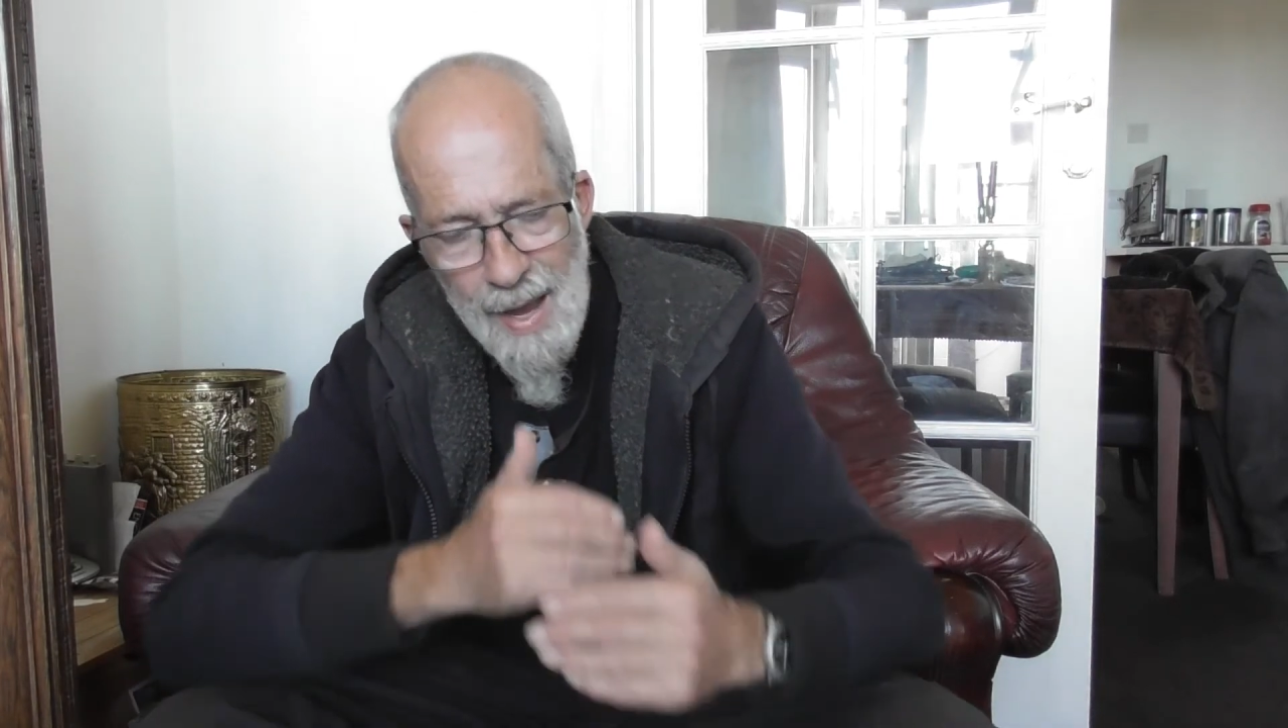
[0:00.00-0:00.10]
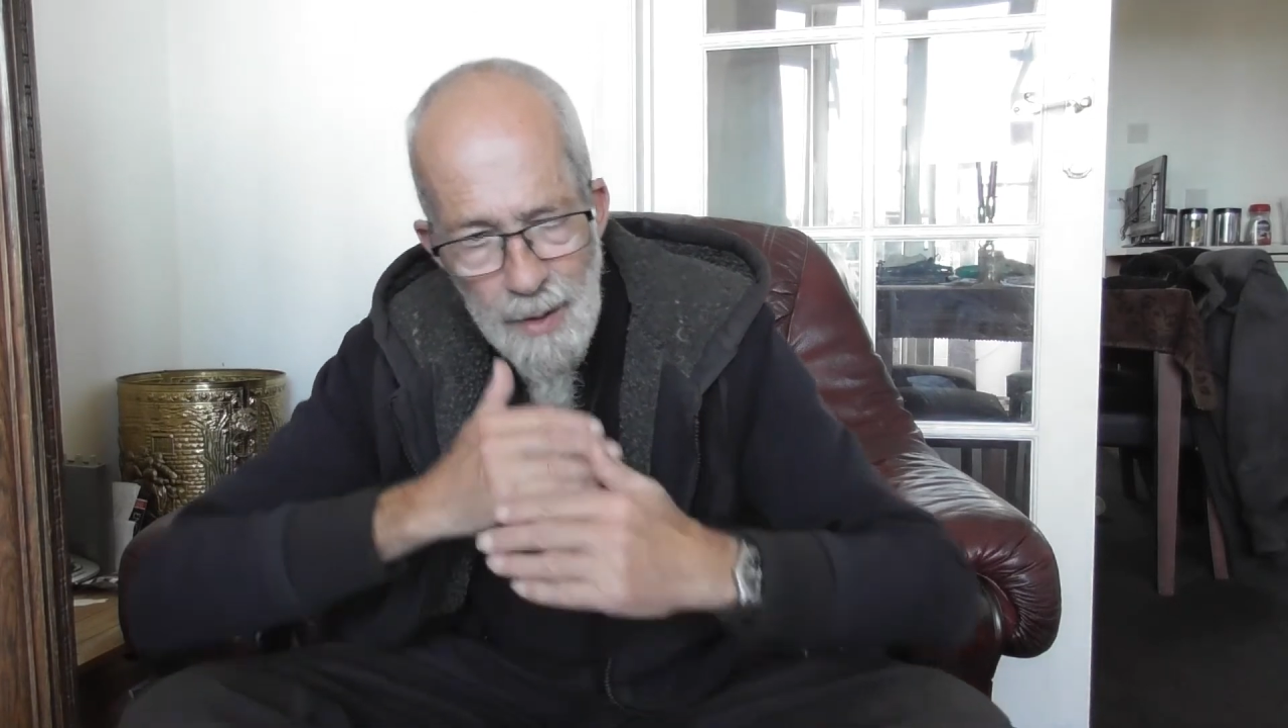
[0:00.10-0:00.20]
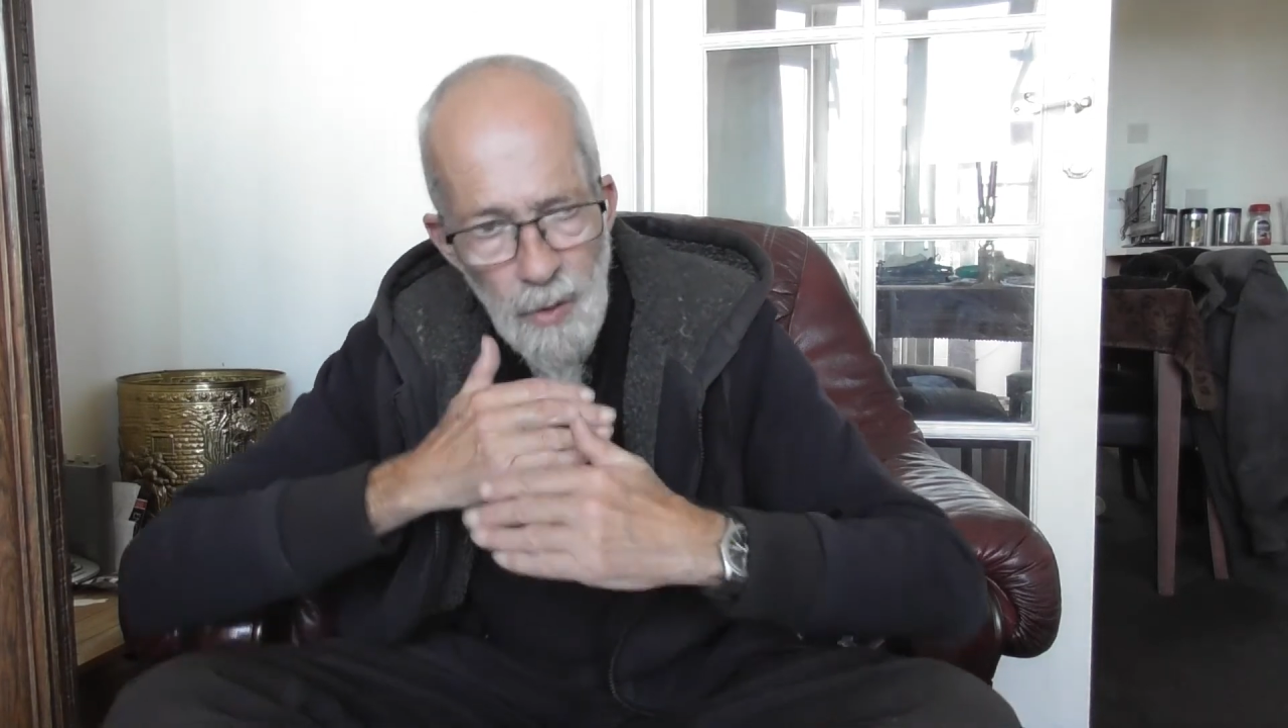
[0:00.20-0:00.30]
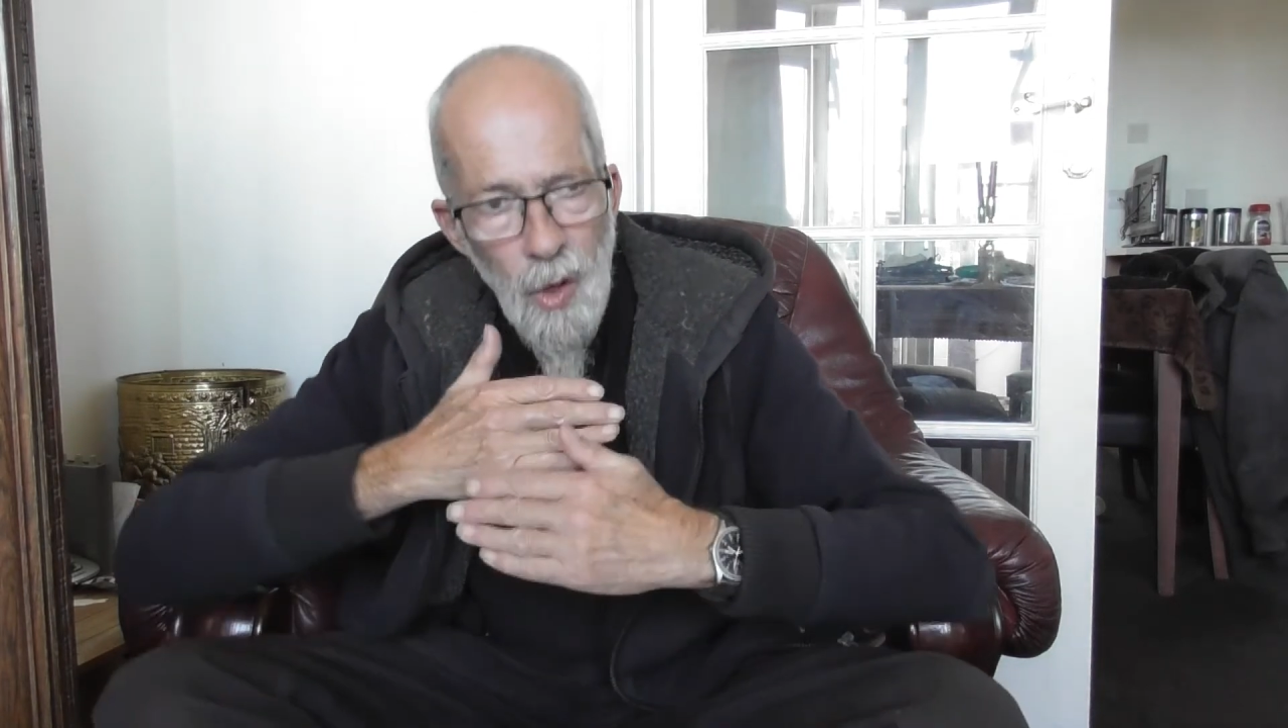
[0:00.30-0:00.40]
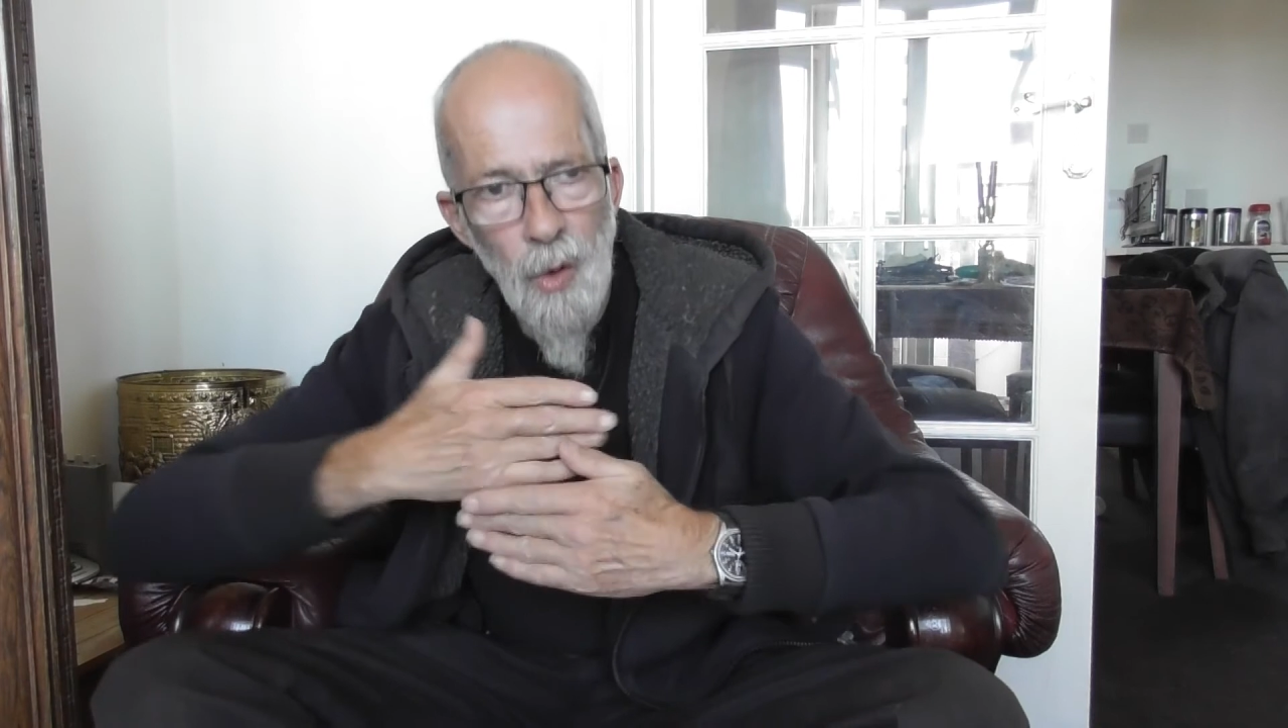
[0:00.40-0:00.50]

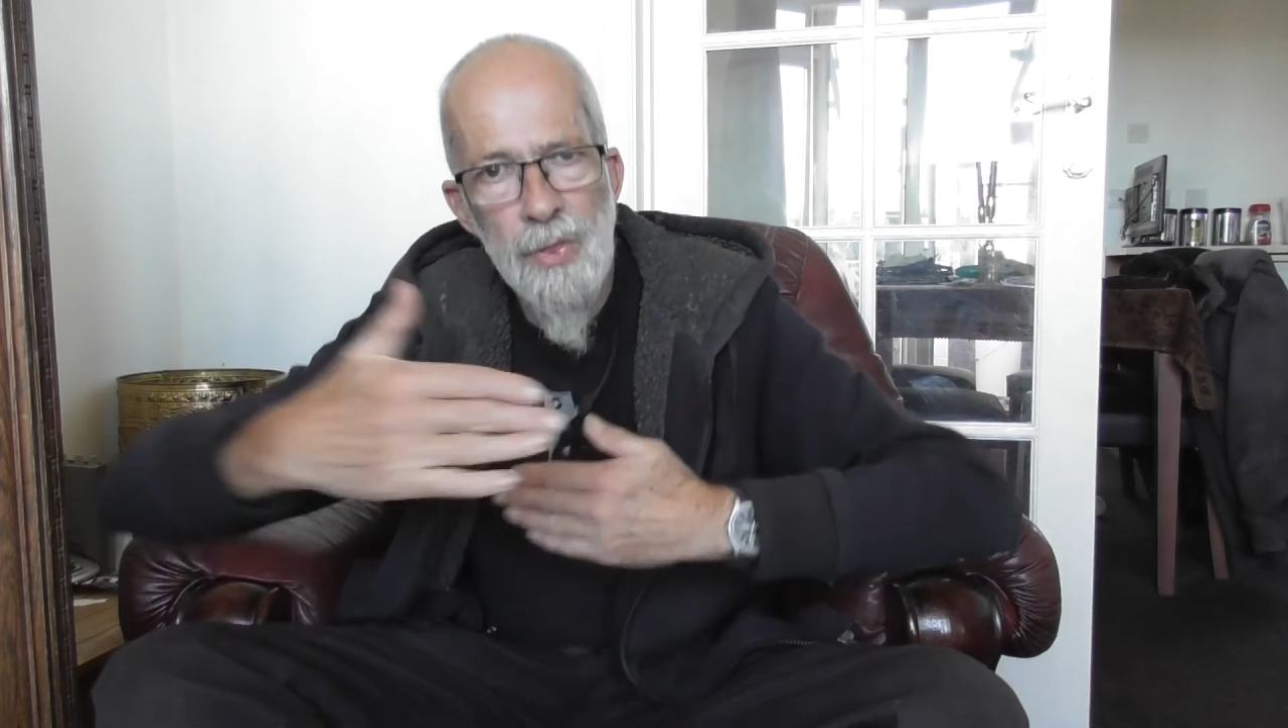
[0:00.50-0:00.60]
how long